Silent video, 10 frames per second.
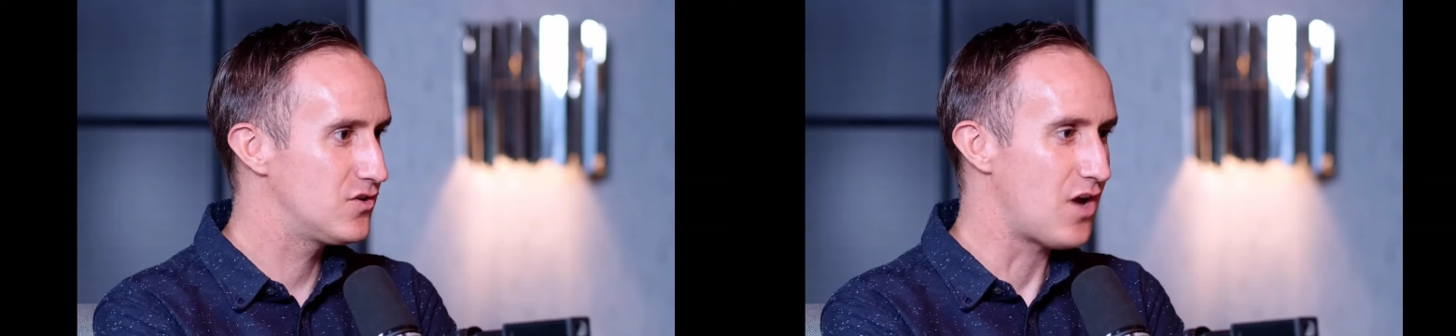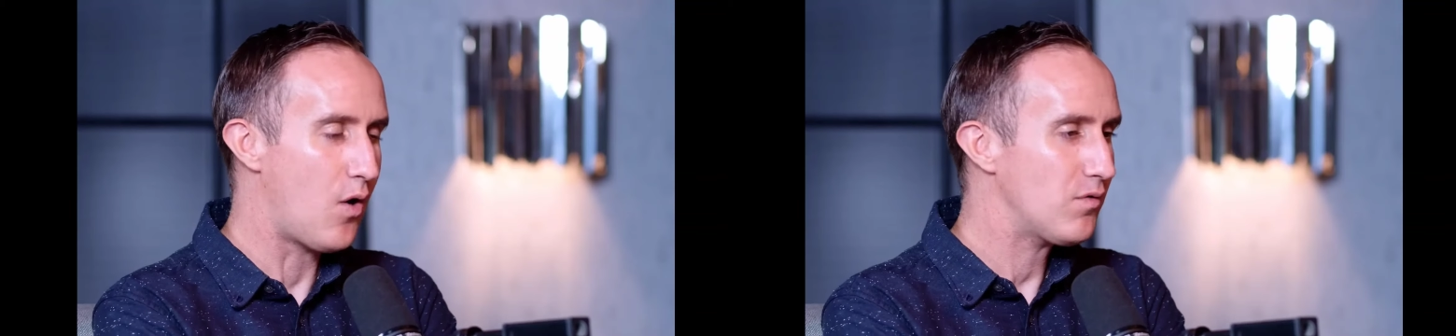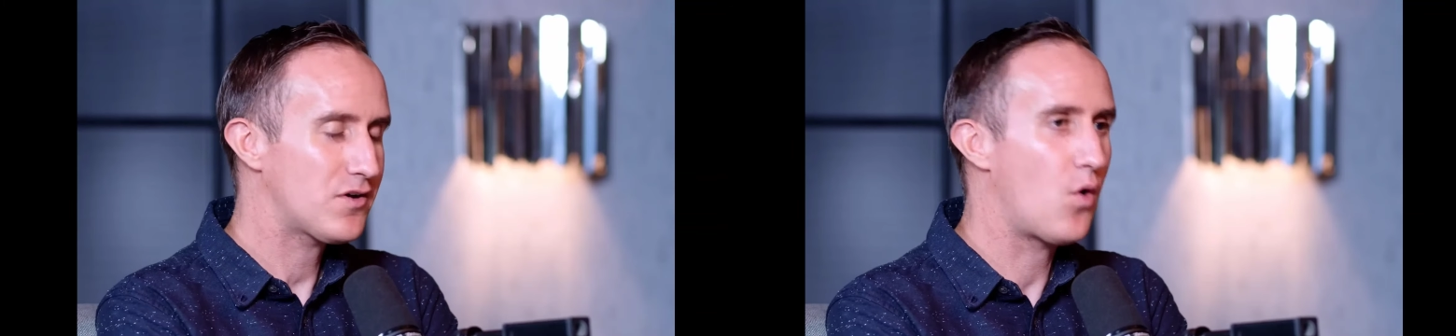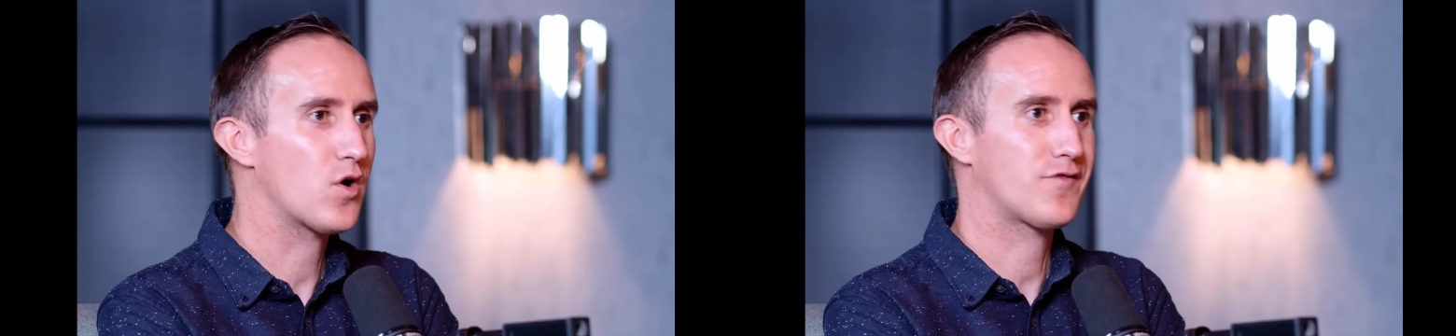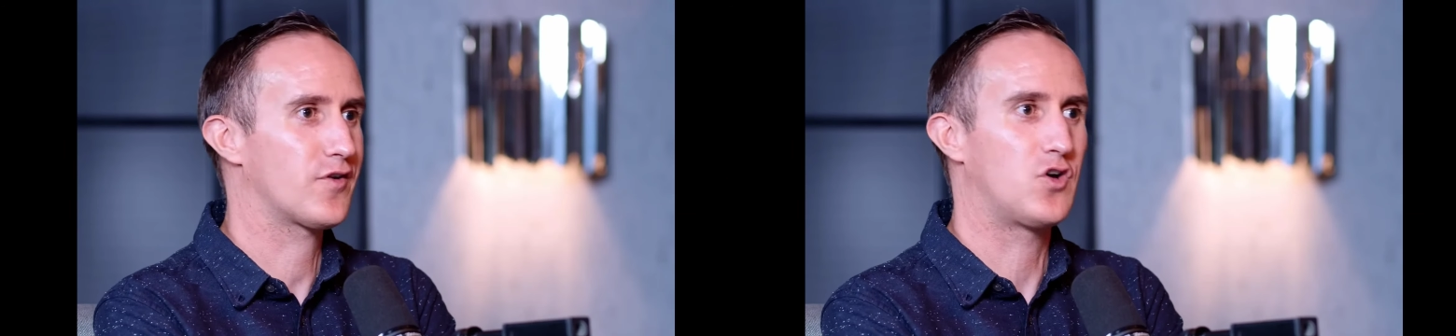don't go
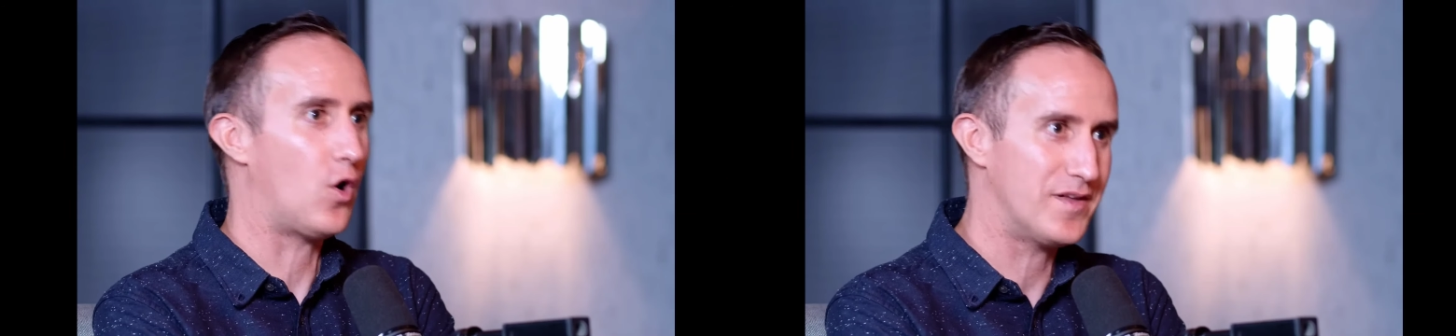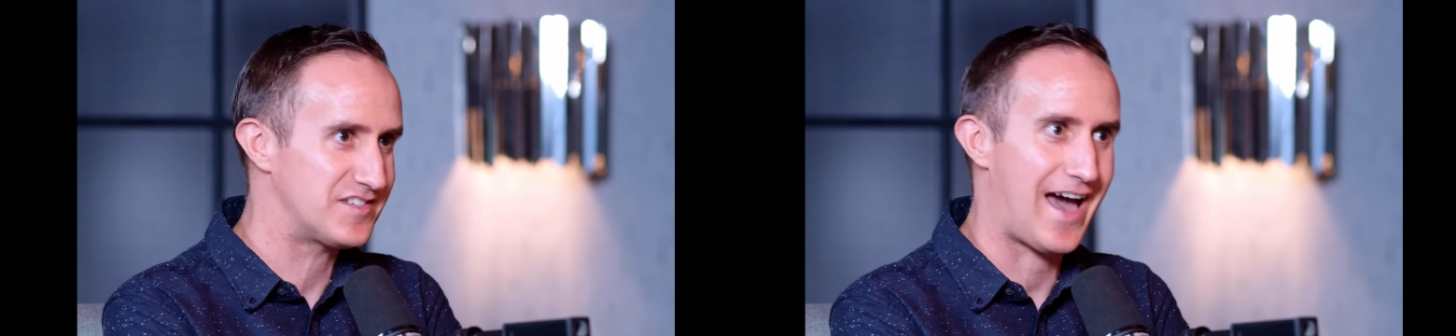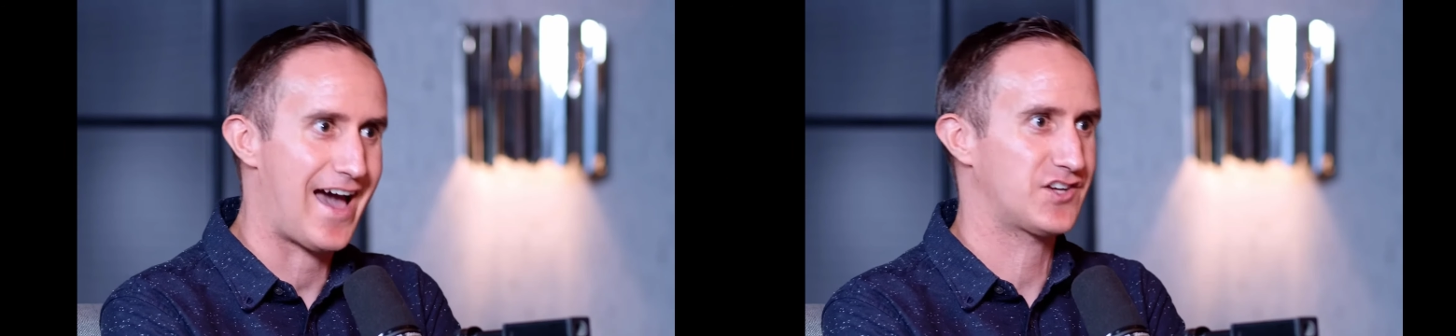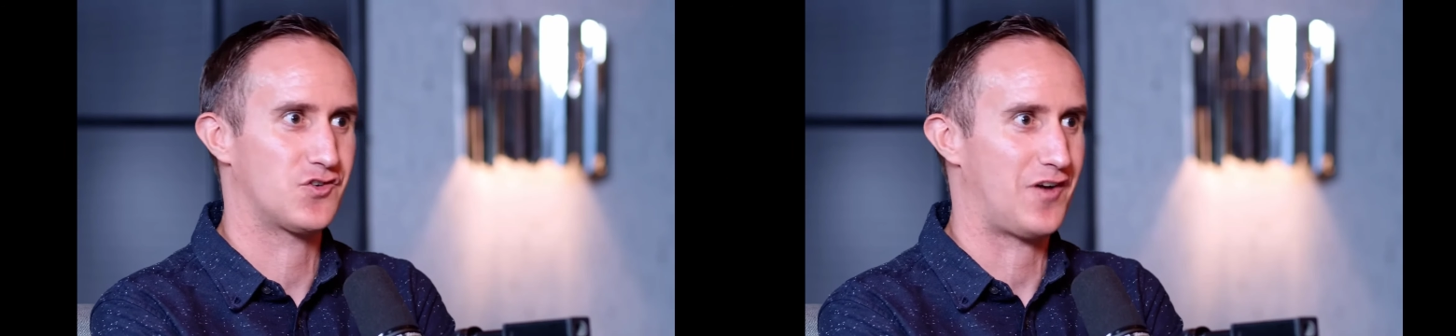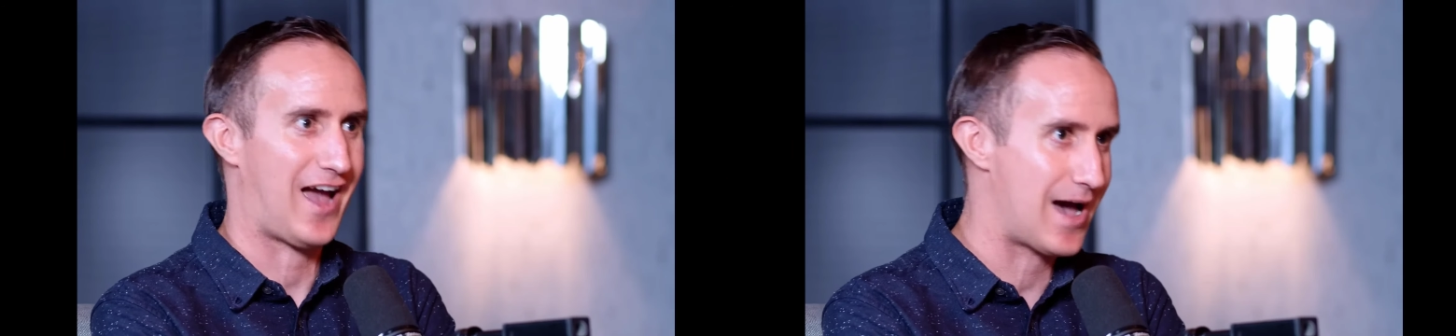work for Goldman
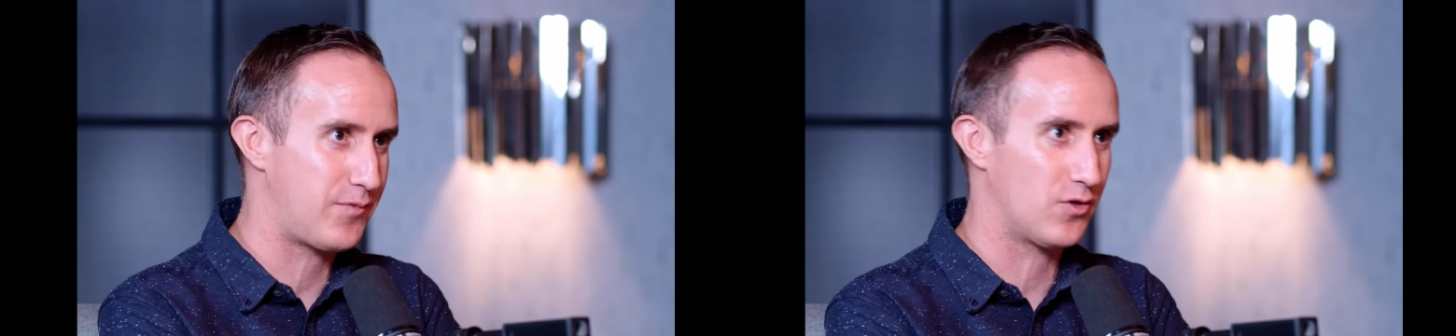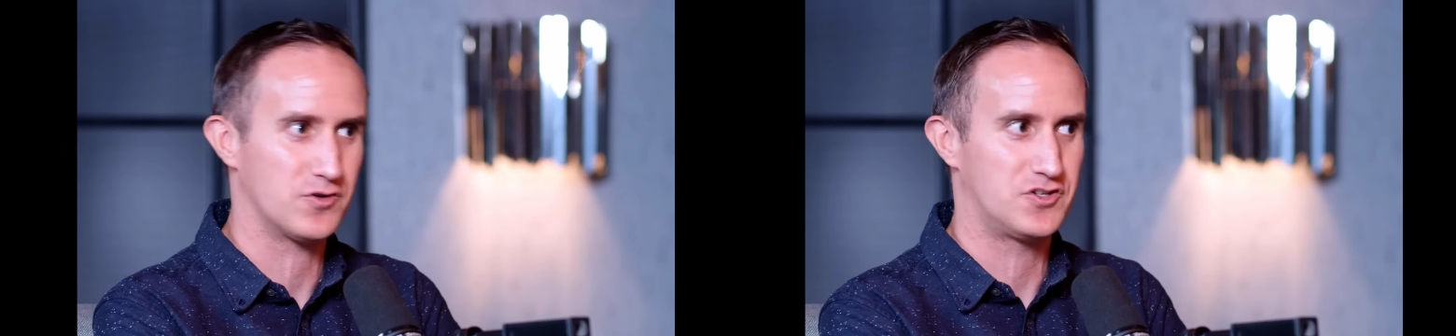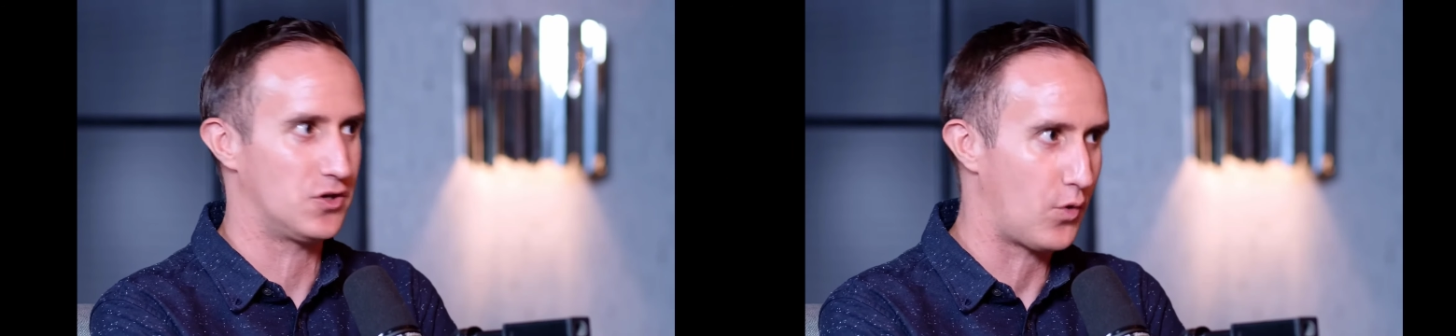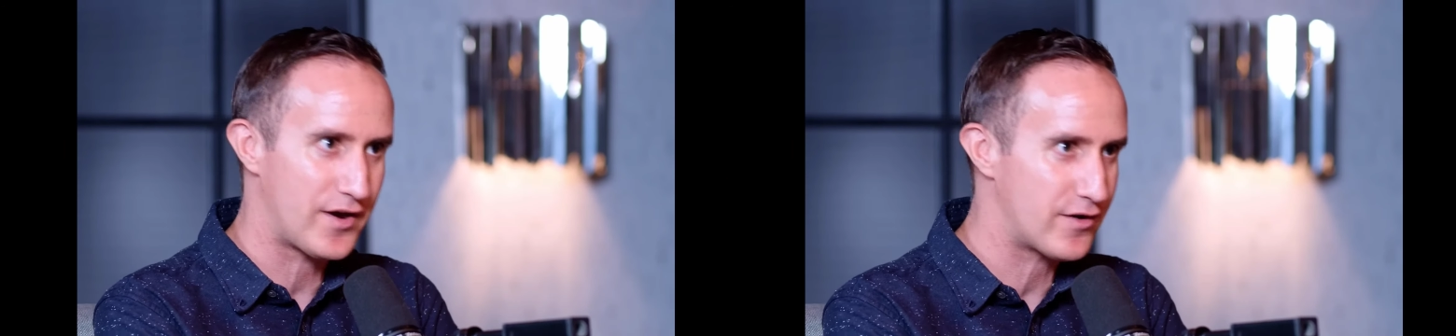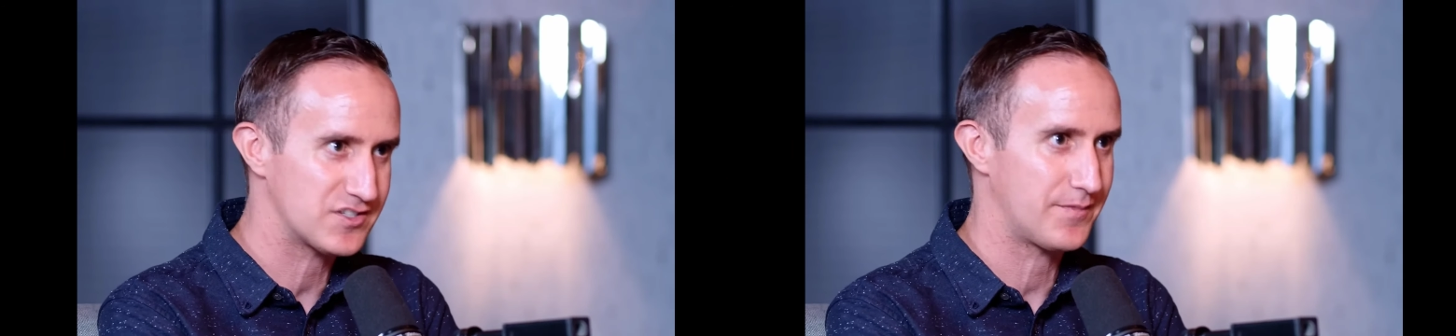Sachs or Apple or
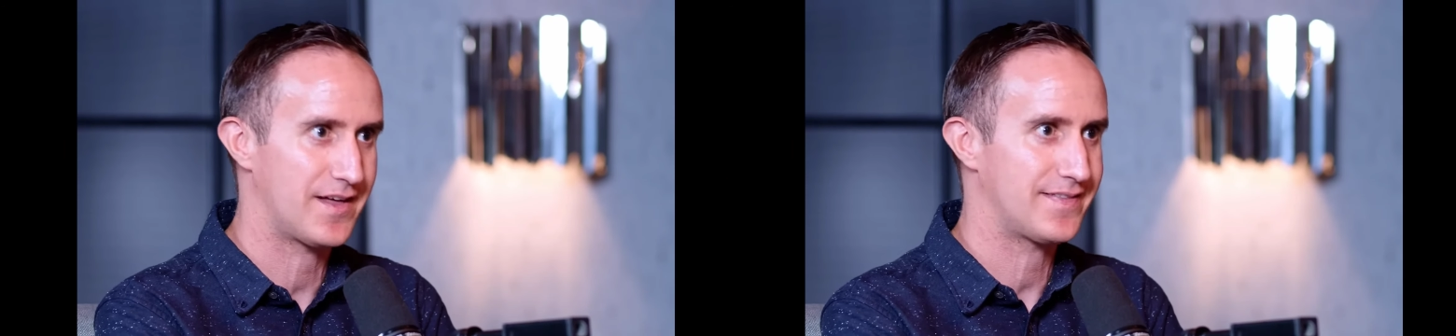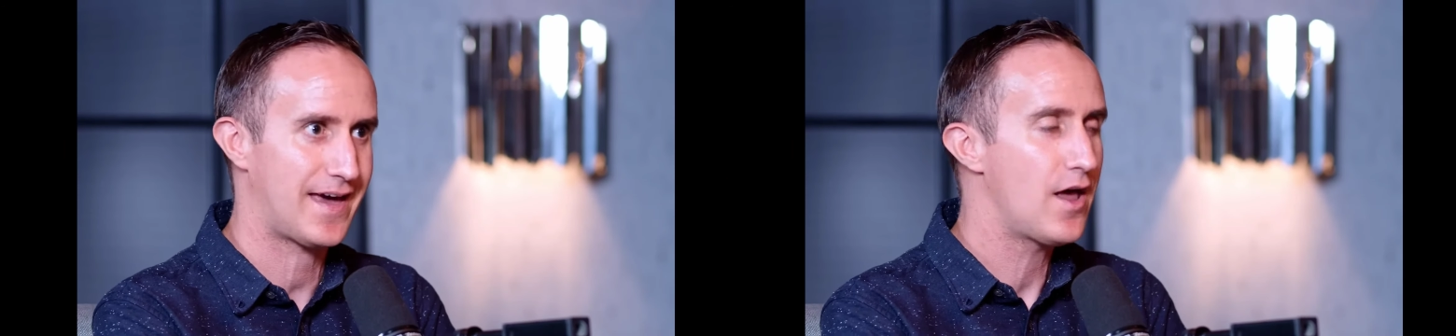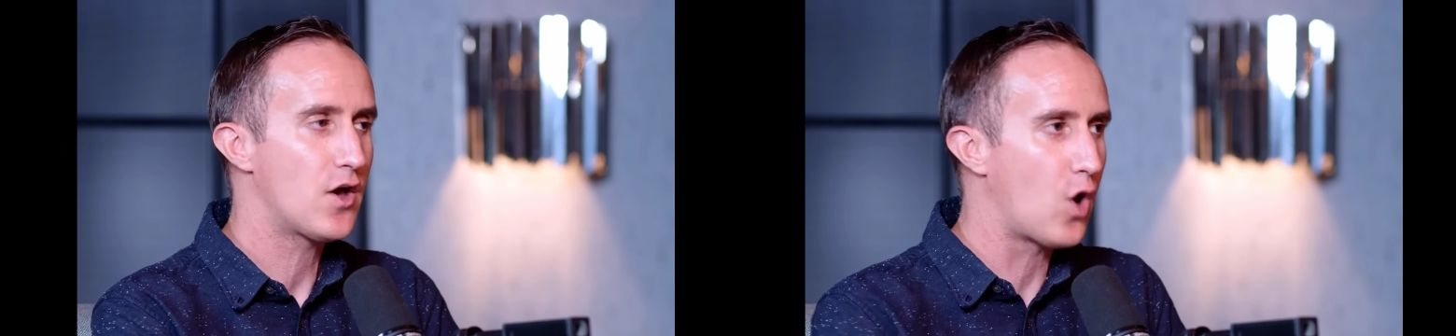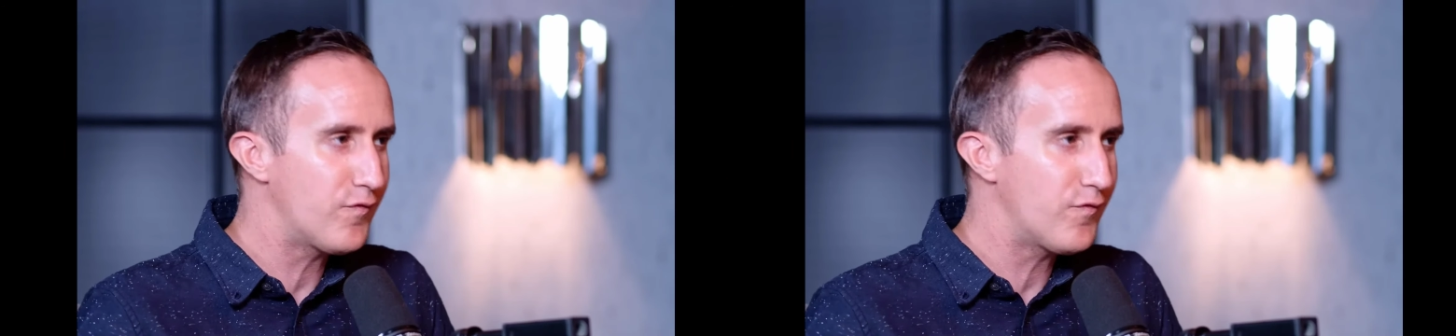Deloitte or something like that.